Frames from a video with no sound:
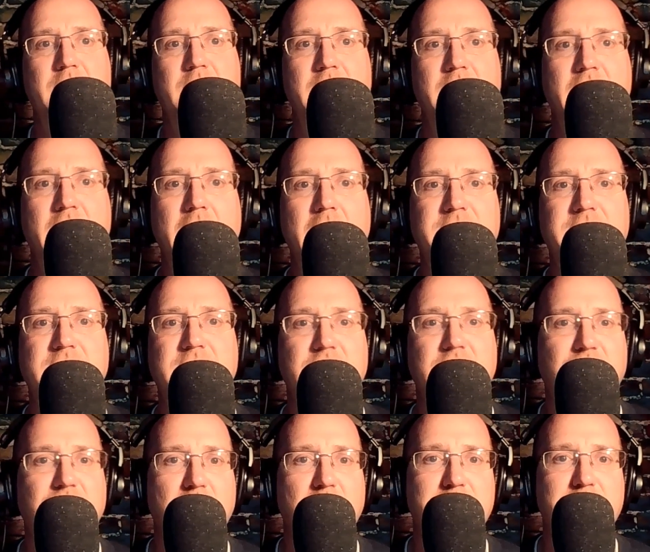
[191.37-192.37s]
That
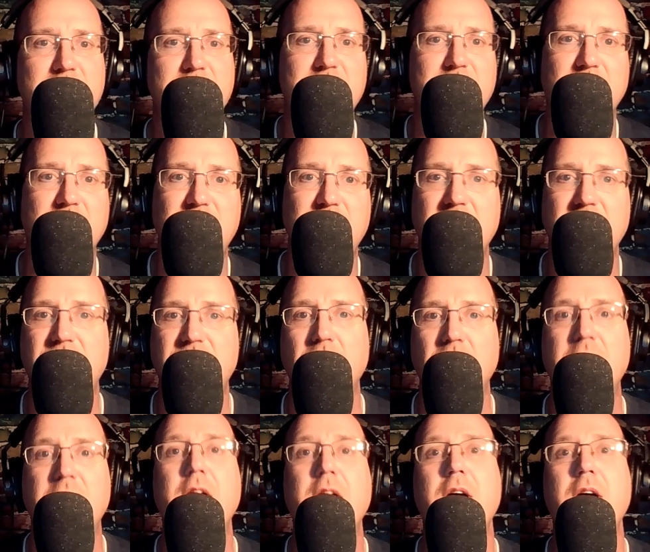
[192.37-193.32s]
description suggests only